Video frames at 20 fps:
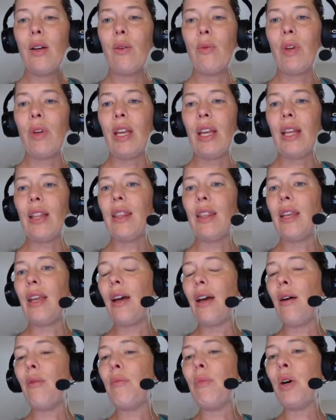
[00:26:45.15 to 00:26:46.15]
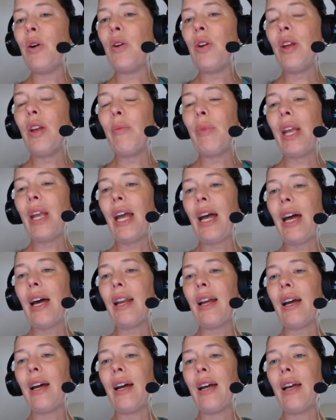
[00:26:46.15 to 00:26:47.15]
we get the ammonium
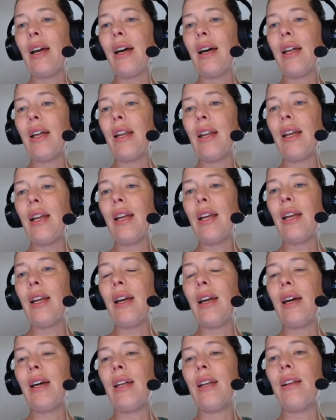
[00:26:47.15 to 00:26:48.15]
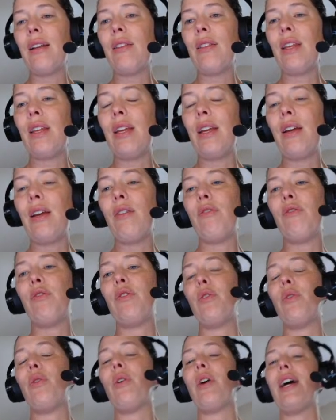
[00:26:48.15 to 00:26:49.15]
cation and the
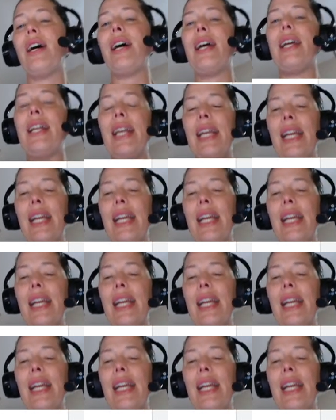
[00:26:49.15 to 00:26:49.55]
fluoride